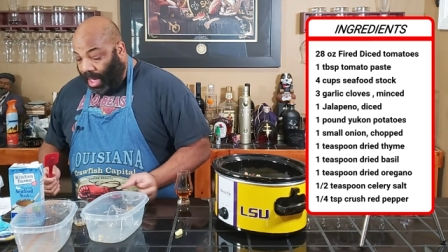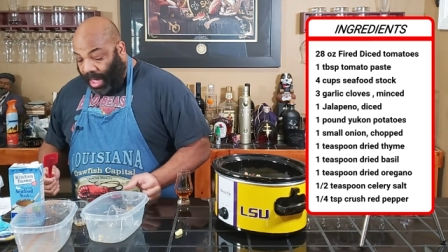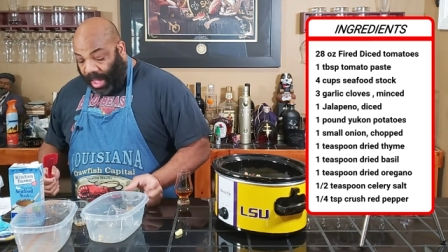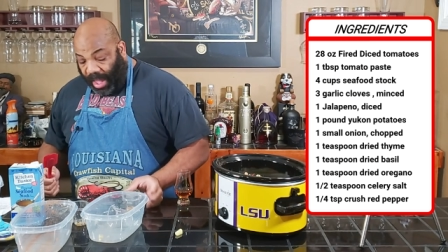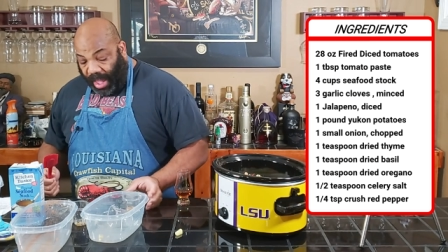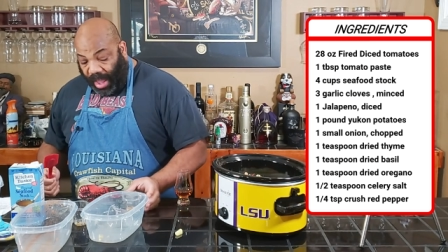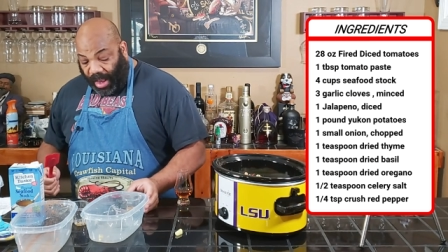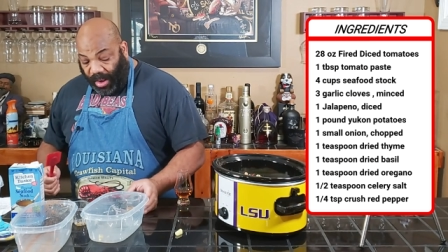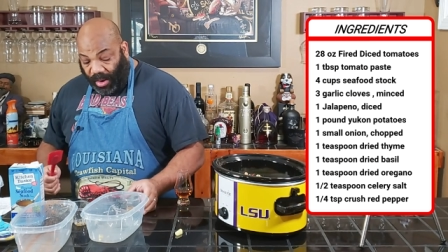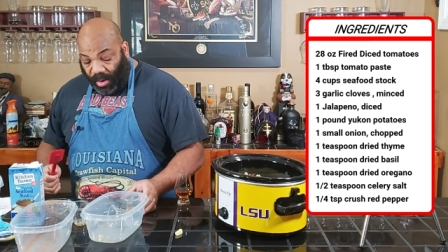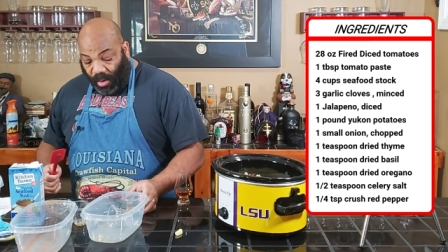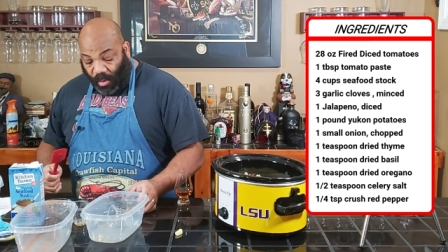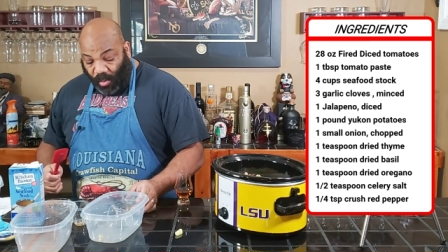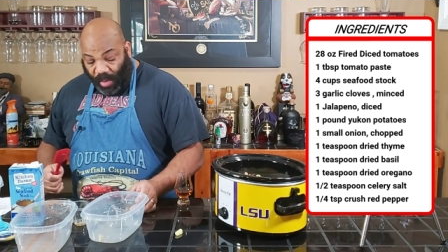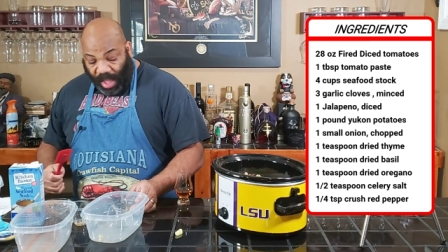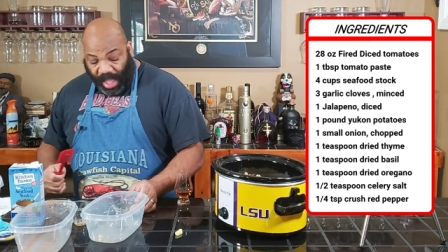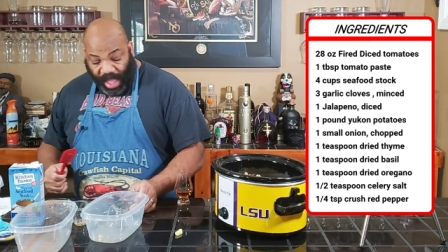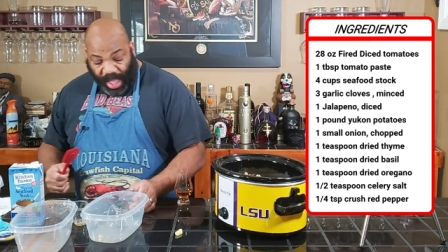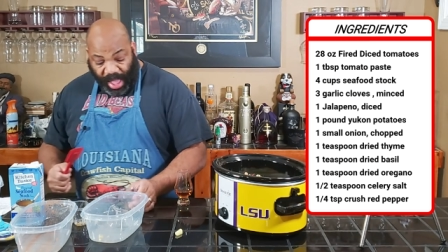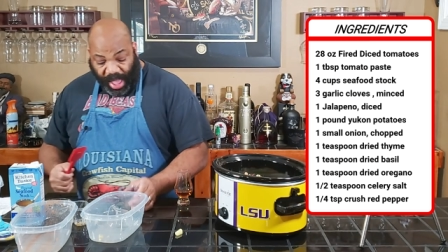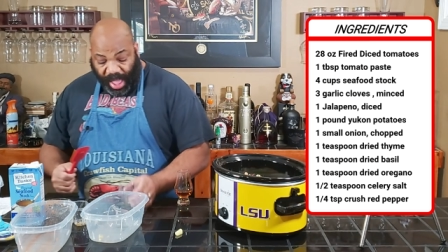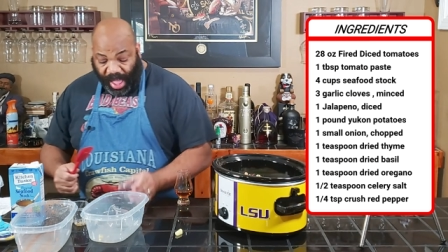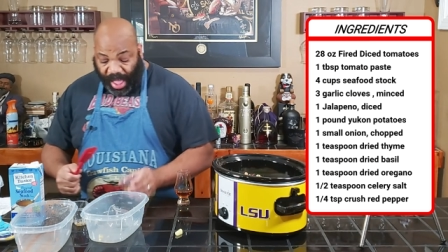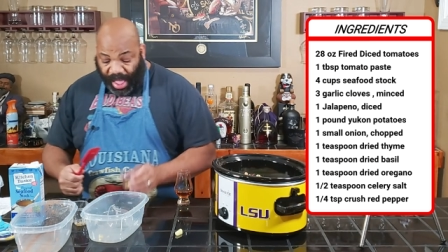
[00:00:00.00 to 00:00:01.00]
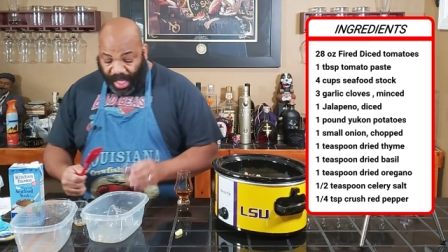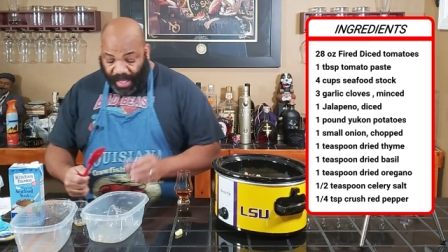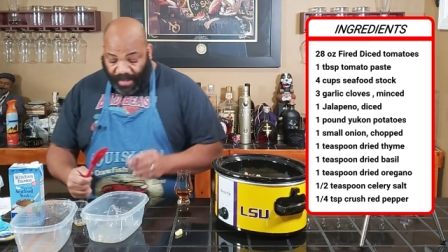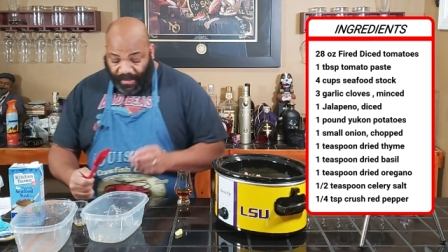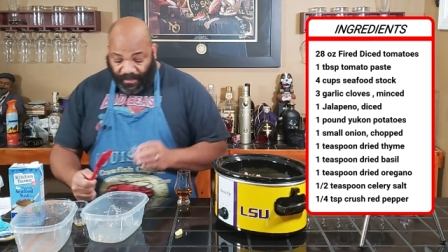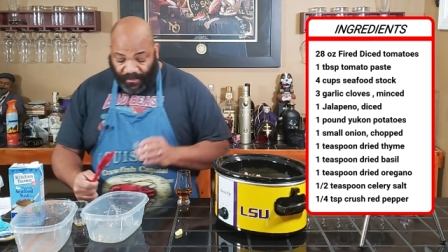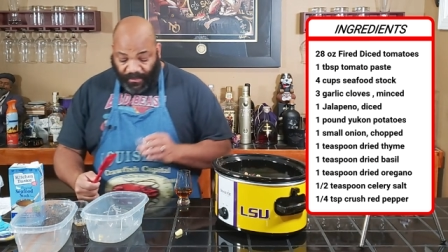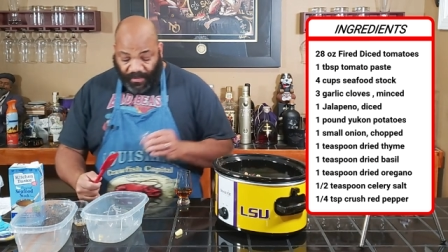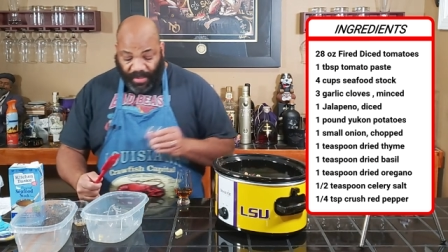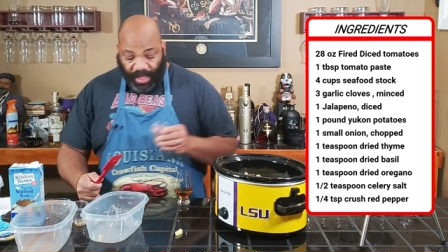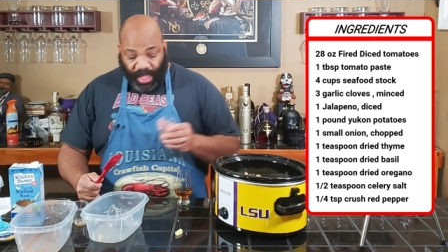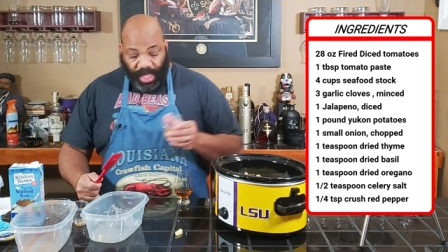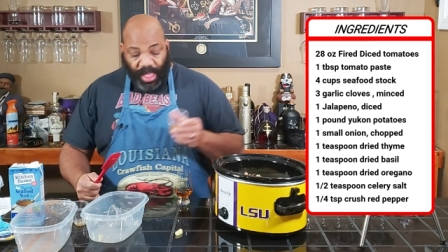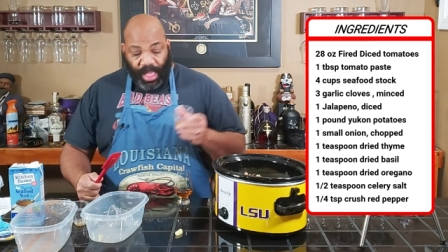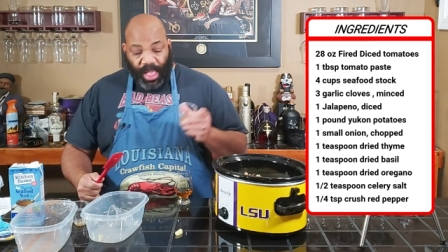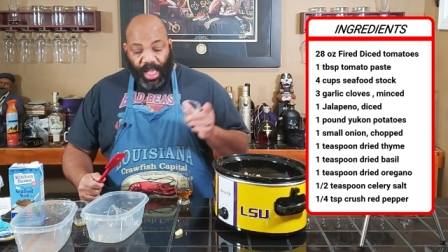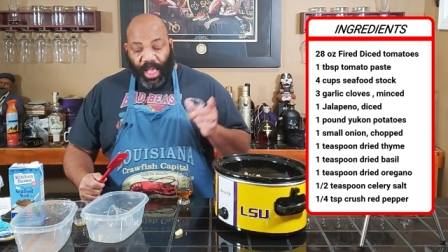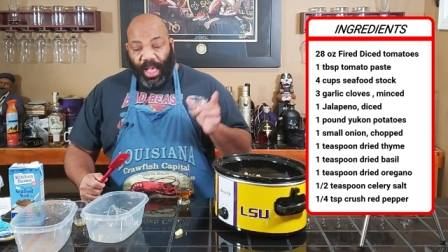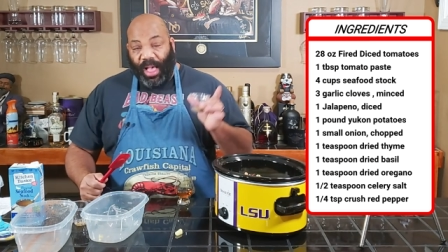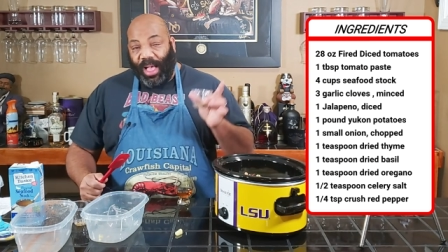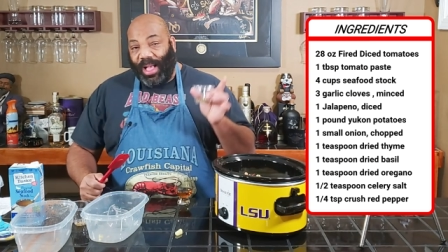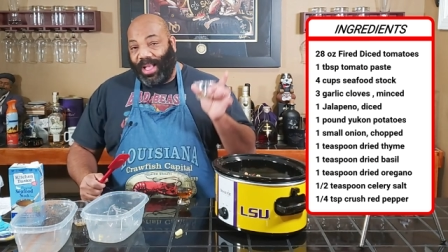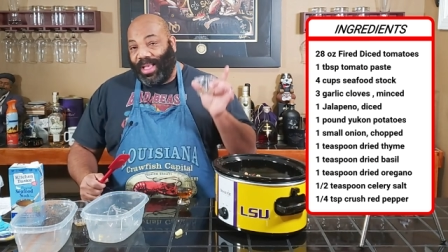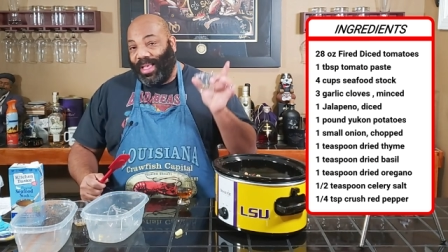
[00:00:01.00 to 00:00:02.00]
And we have
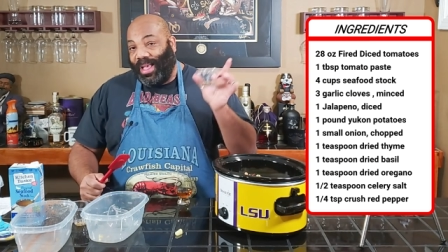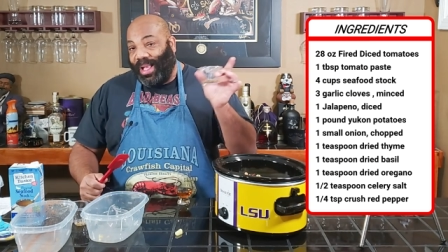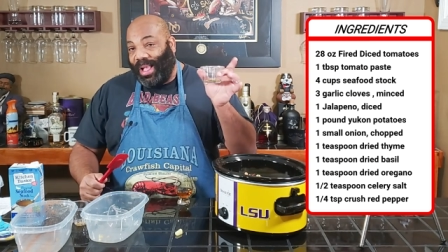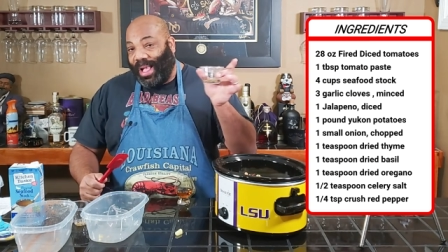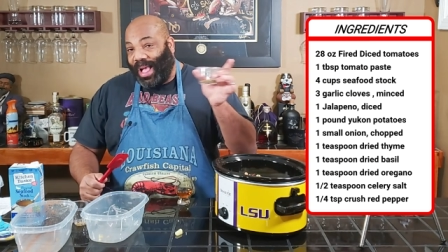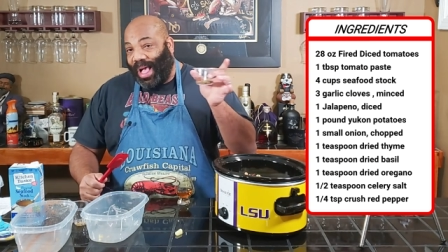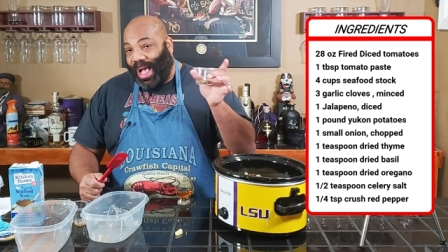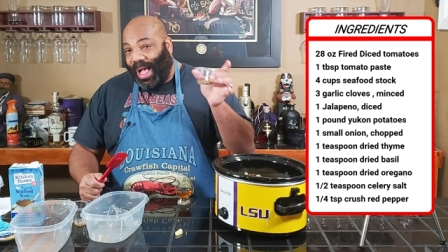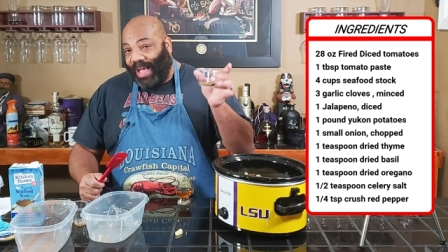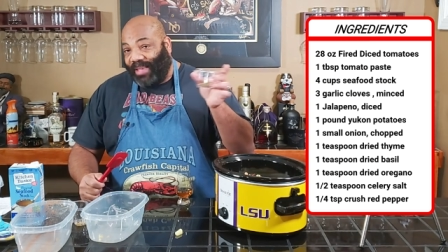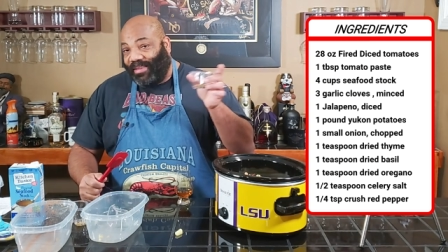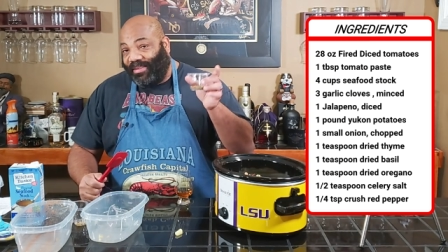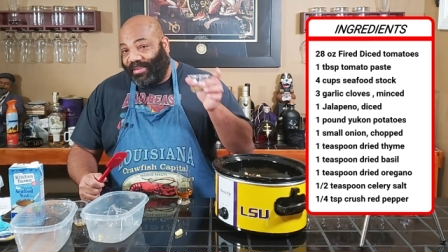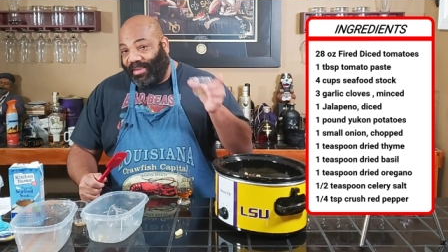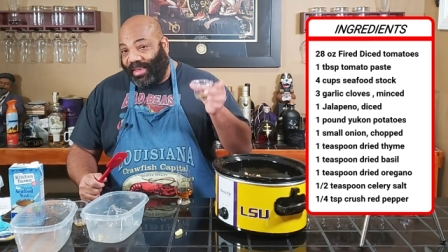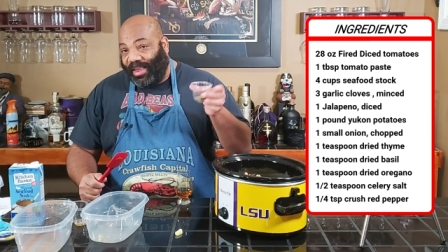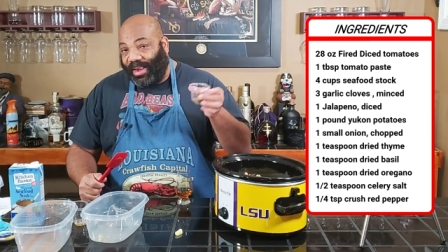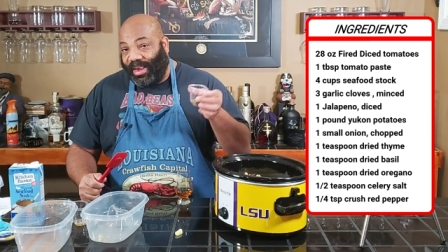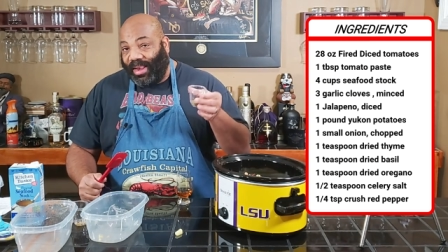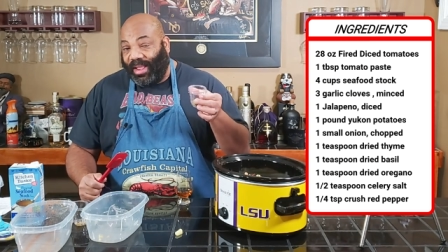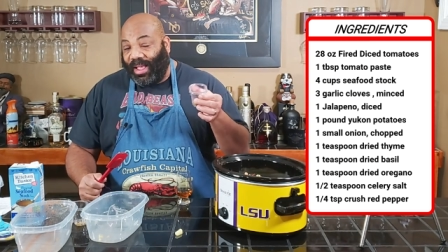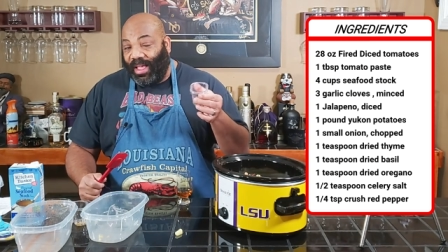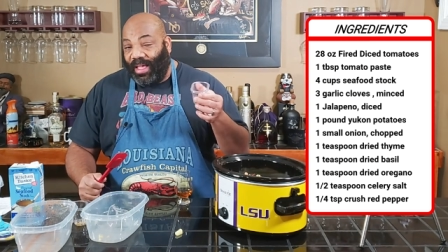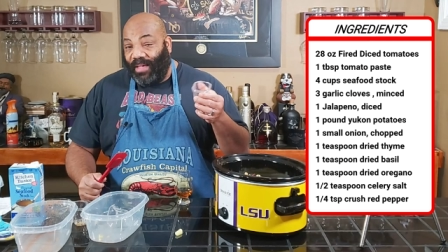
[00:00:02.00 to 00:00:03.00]
a concoction